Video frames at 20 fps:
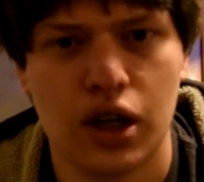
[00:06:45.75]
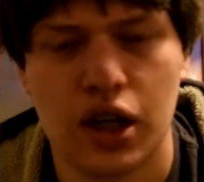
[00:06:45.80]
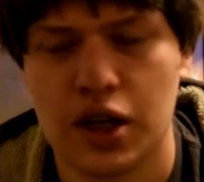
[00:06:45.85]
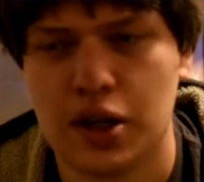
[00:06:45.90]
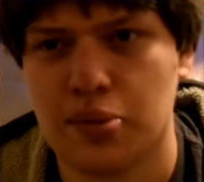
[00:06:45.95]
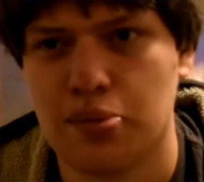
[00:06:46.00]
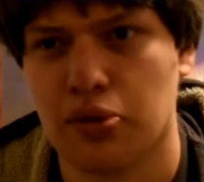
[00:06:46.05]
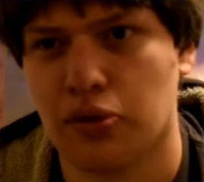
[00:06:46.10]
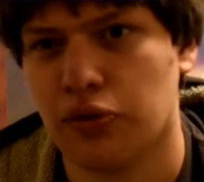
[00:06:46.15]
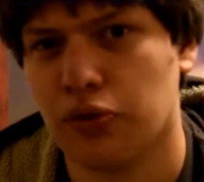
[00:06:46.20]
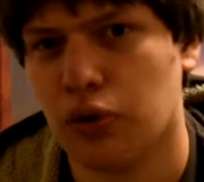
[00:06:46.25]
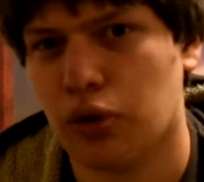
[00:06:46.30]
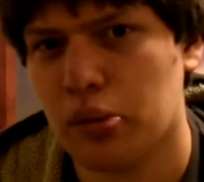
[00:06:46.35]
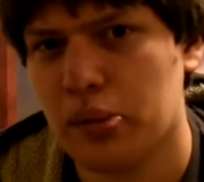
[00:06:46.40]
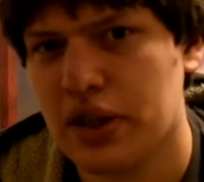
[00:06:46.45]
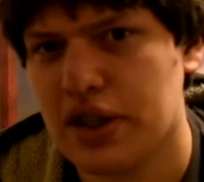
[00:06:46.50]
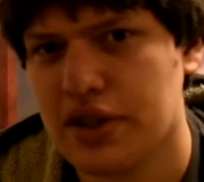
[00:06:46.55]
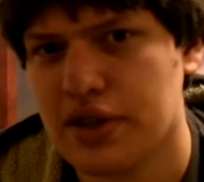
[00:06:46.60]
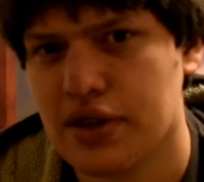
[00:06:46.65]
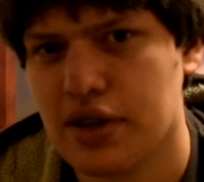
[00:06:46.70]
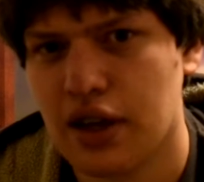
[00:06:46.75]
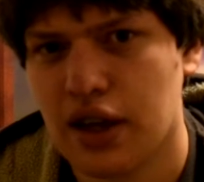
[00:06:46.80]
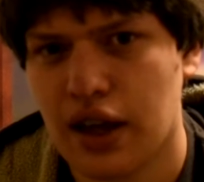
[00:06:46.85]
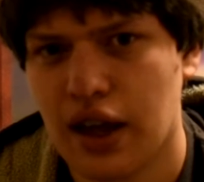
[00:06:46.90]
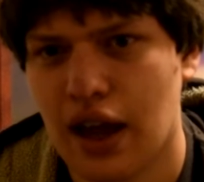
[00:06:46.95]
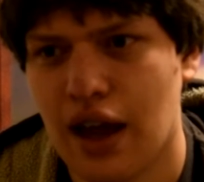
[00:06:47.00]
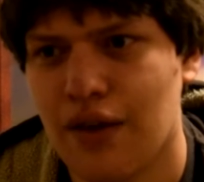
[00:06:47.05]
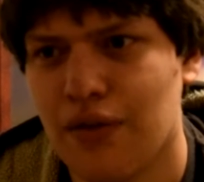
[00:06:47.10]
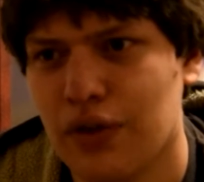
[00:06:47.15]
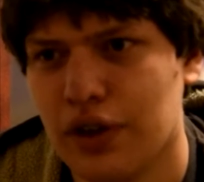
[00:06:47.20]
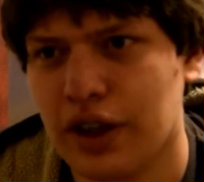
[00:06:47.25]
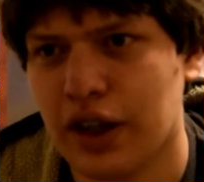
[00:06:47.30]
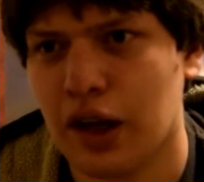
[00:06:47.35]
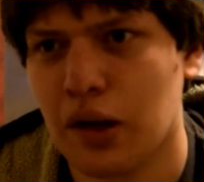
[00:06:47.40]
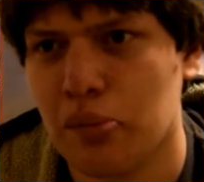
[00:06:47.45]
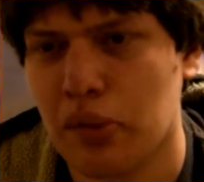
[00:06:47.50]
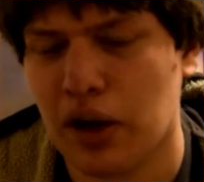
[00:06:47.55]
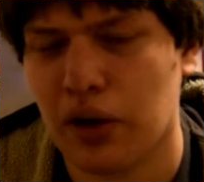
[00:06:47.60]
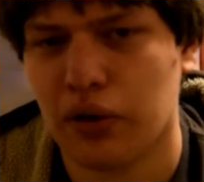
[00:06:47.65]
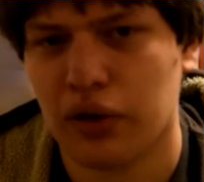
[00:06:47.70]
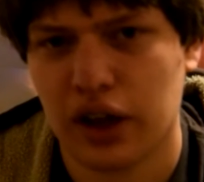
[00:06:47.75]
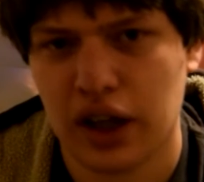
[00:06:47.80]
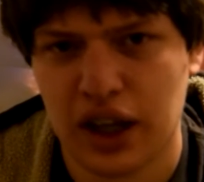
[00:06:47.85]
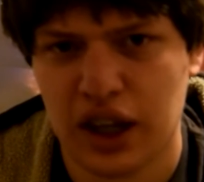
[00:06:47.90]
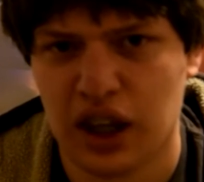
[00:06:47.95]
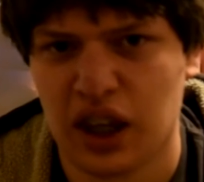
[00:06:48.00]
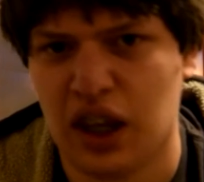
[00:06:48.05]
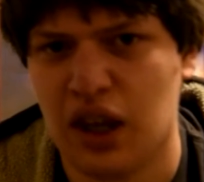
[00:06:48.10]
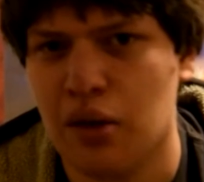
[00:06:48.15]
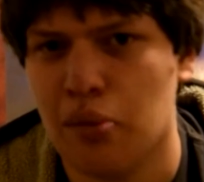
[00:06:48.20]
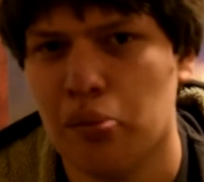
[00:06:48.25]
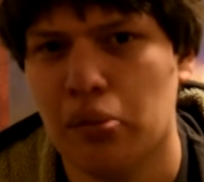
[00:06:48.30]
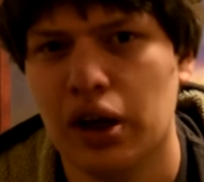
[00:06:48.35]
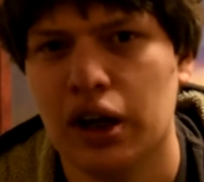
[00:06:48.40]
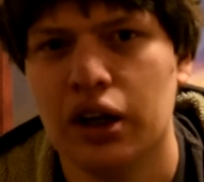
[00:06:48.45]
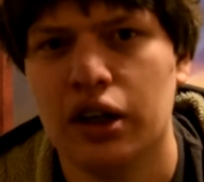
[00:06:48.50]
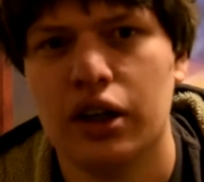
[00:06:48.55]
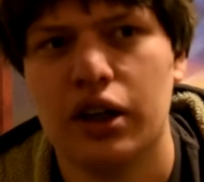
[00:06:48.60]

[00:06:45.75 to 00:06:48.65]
his performance, everything about him